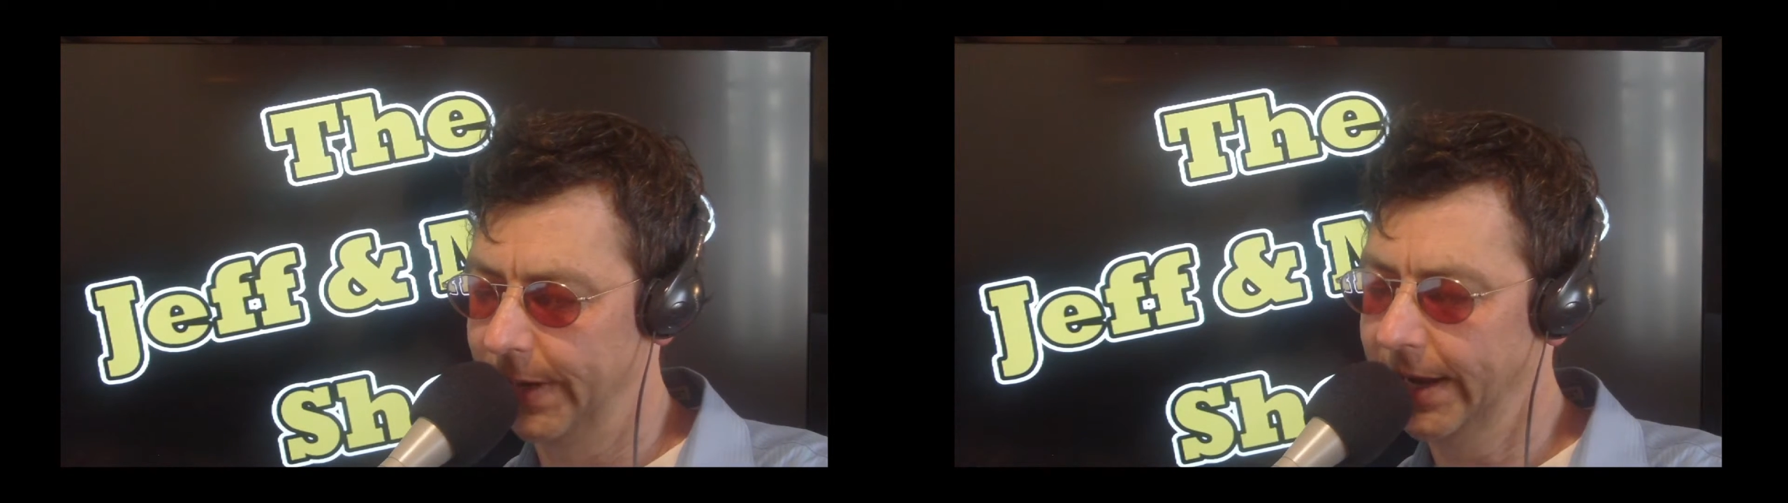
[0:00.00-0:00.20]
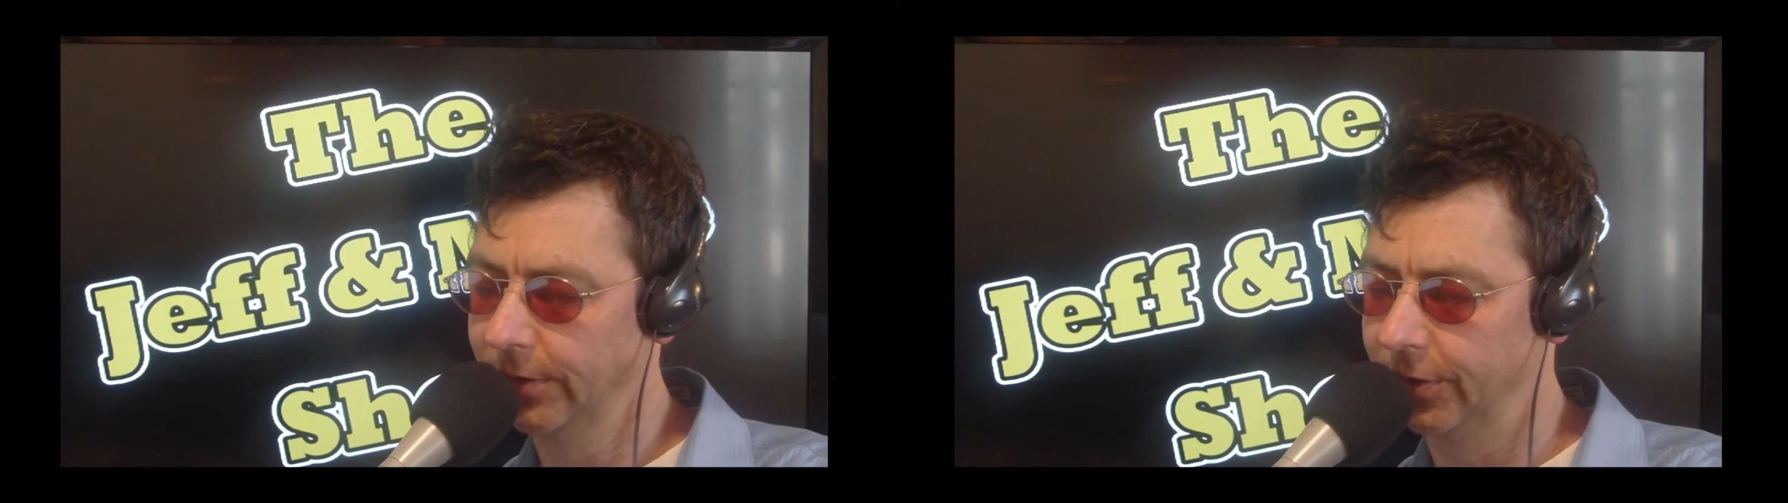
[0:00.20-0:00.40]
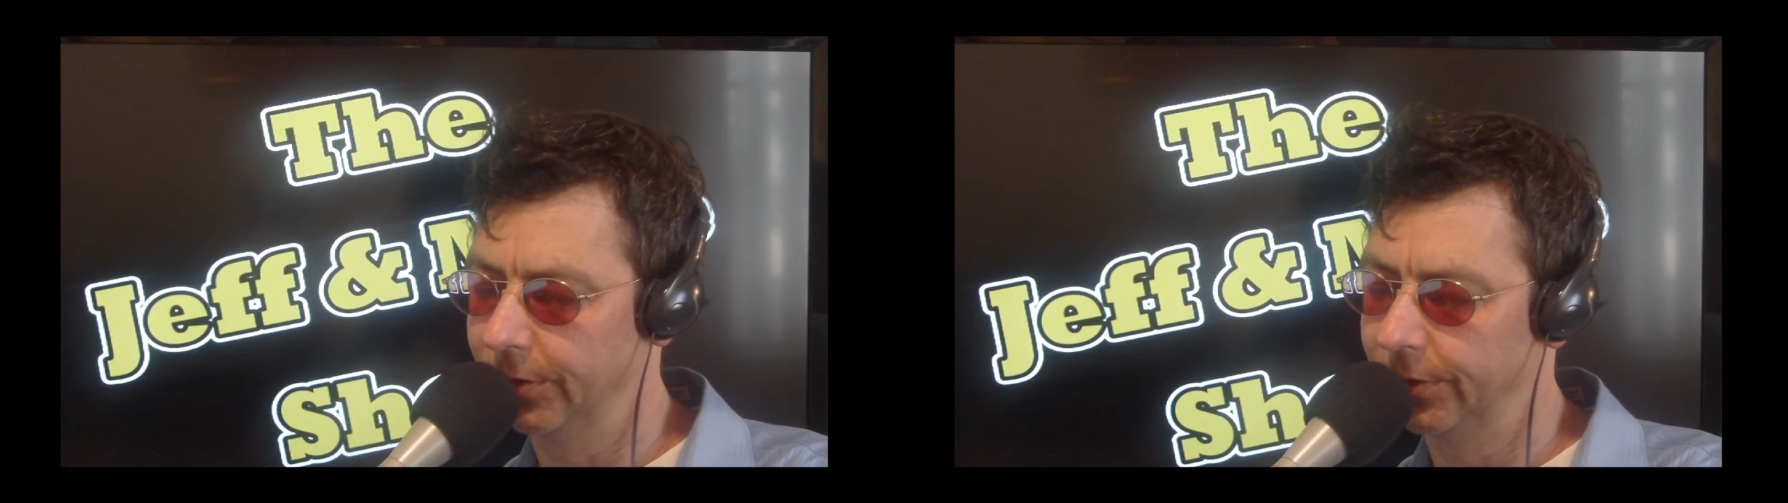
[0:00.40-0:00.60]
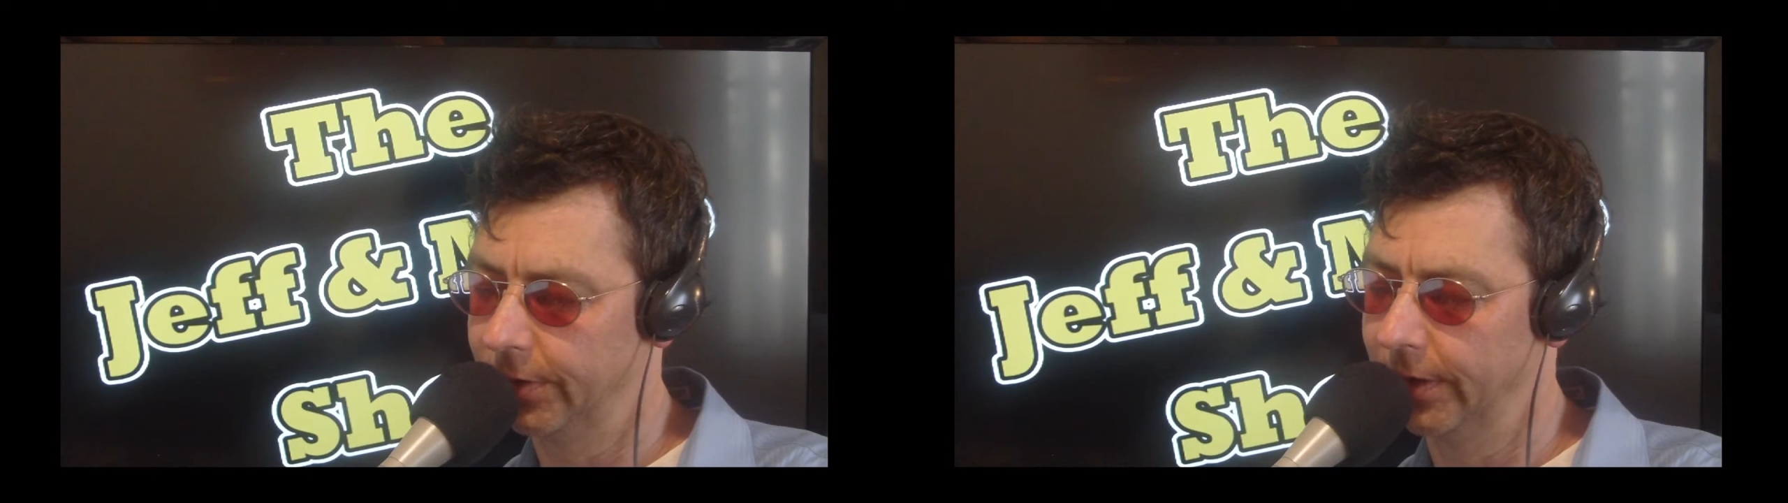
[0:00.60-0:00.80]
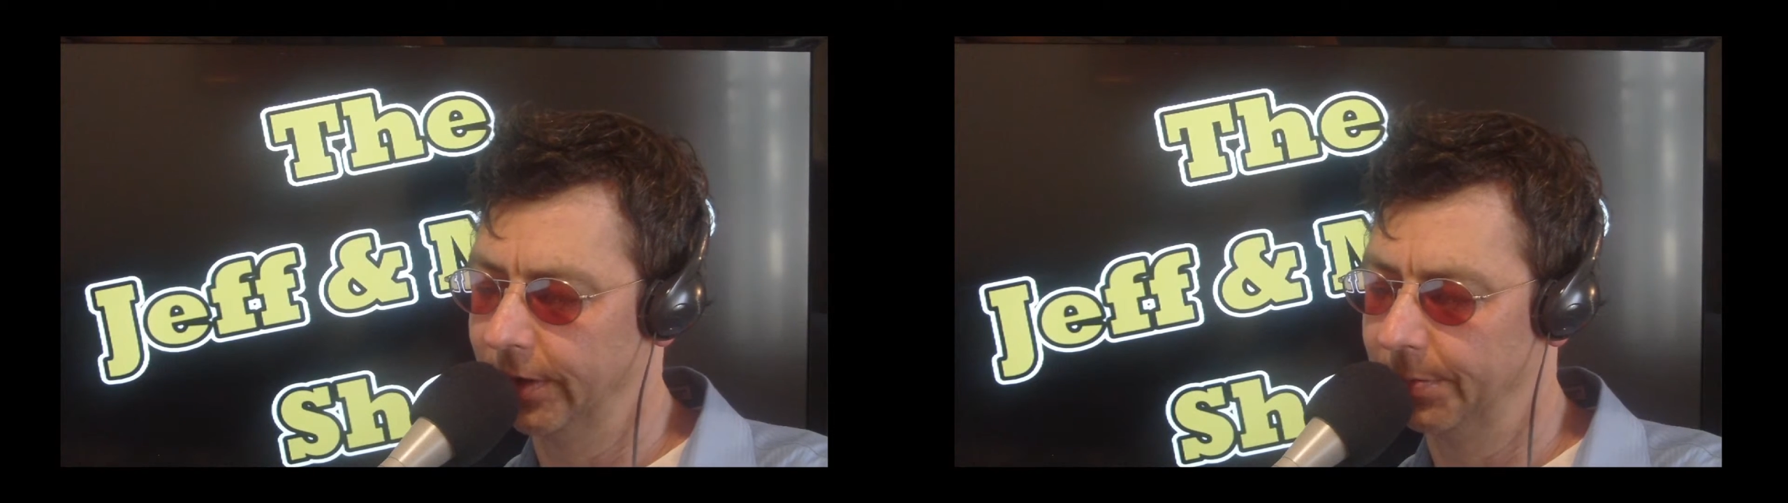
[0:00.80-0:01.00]
paying
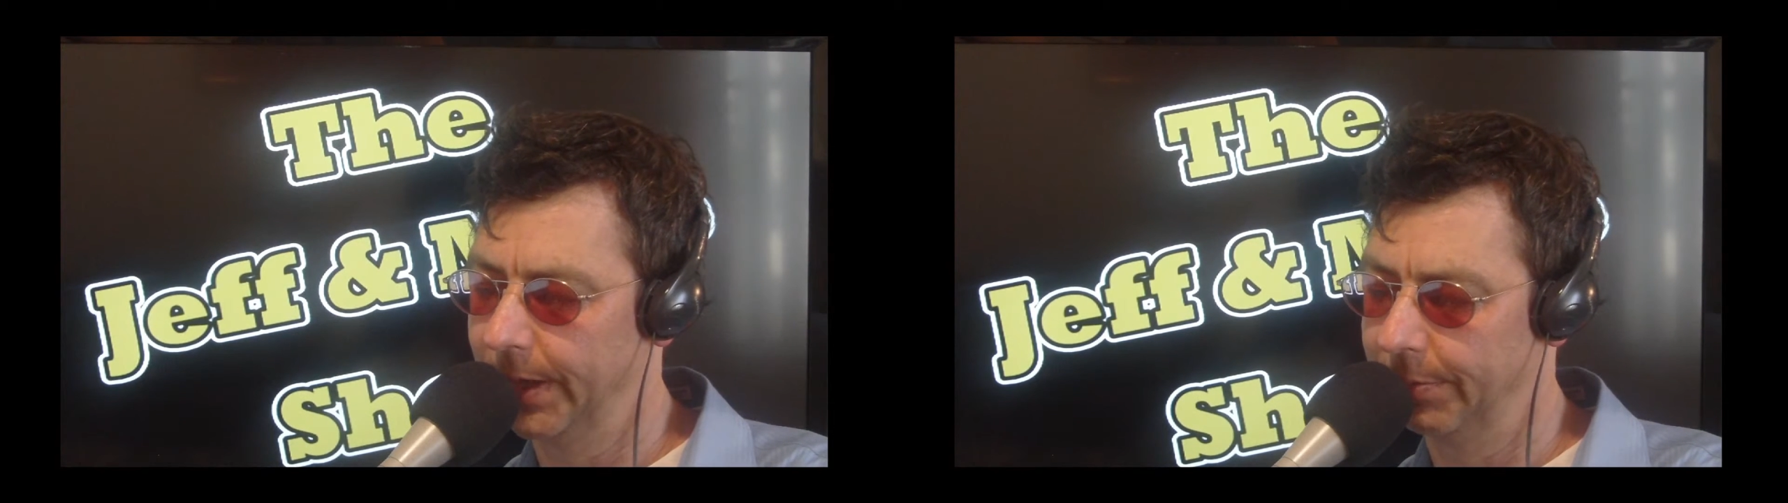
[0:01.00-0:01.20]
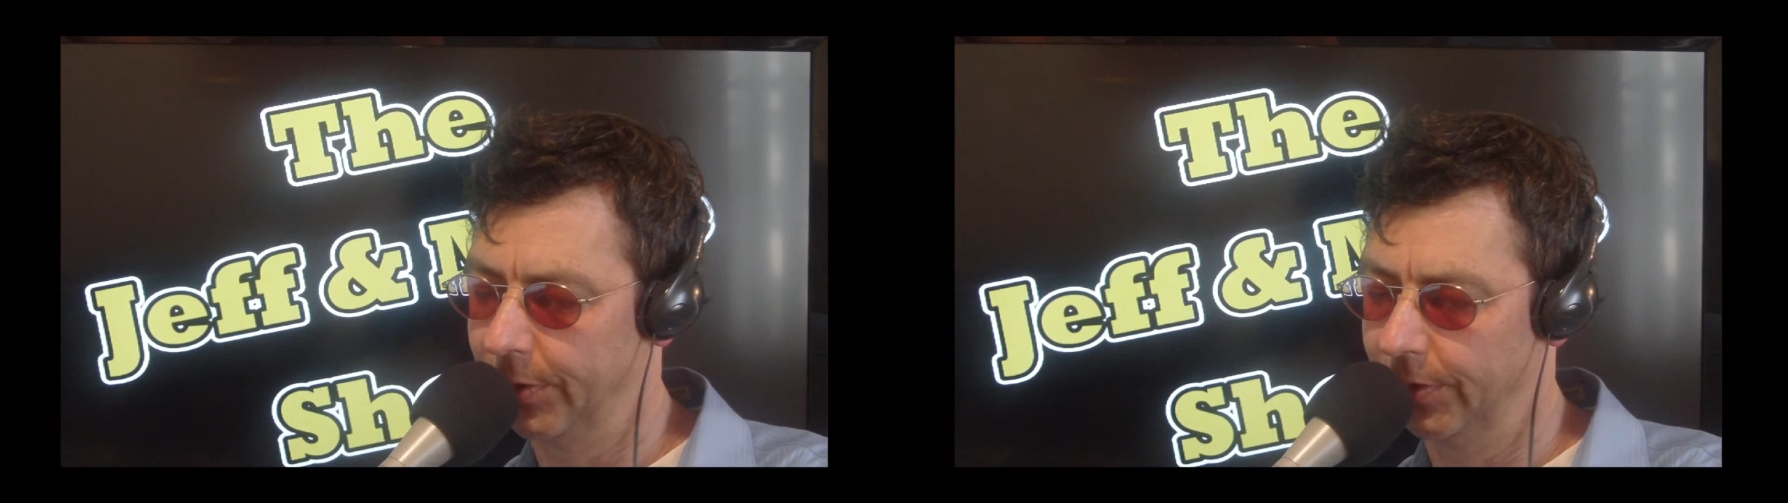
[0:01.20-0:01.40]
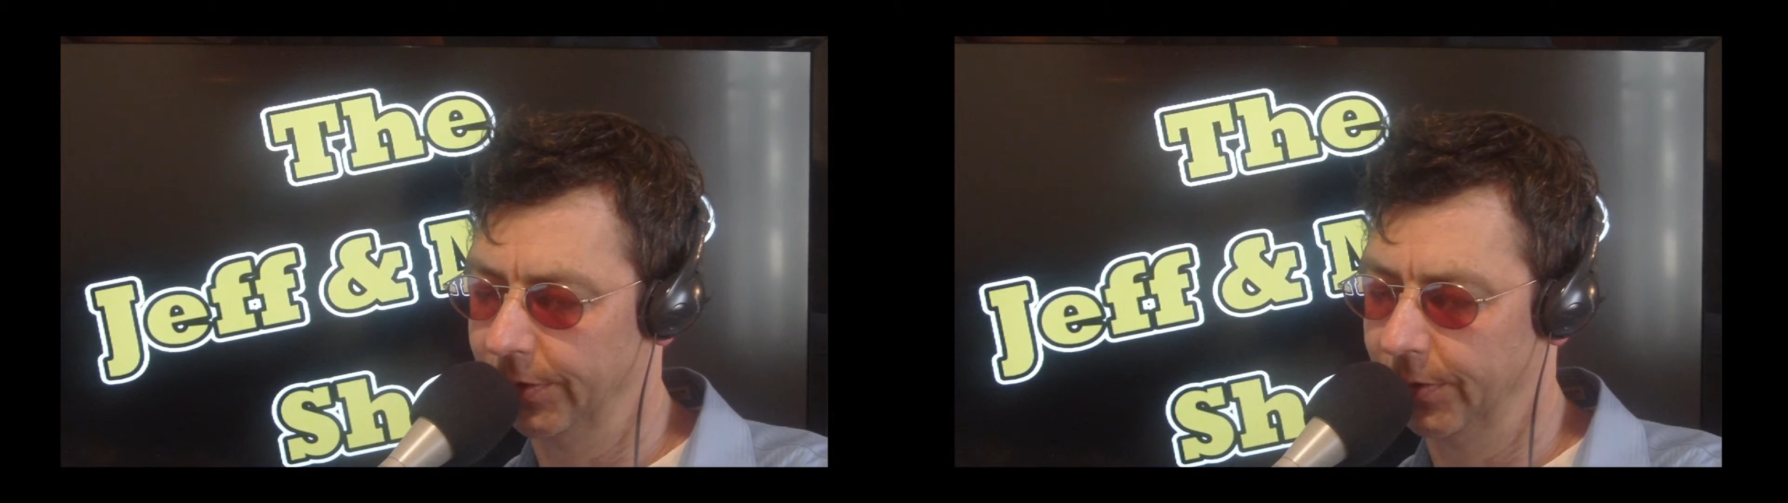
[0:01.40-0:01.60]
dues to these people?